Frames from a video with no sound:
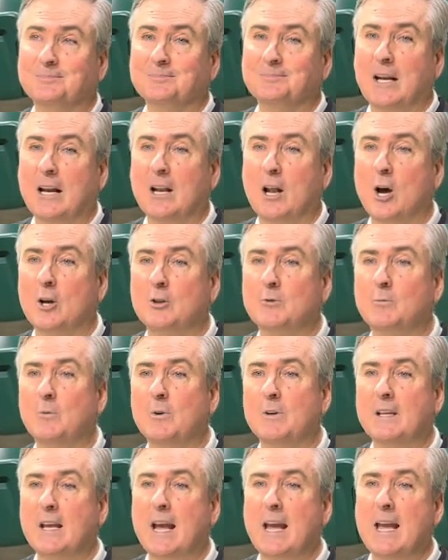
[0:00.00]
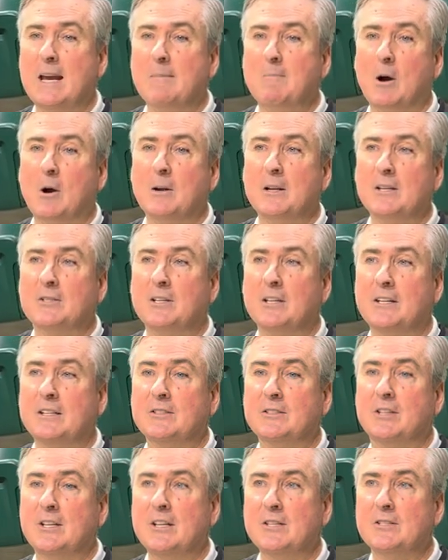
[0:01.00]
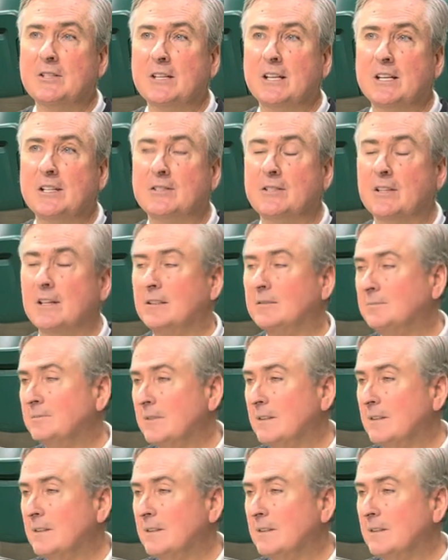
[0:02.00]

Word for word: They lost one game early in the season against a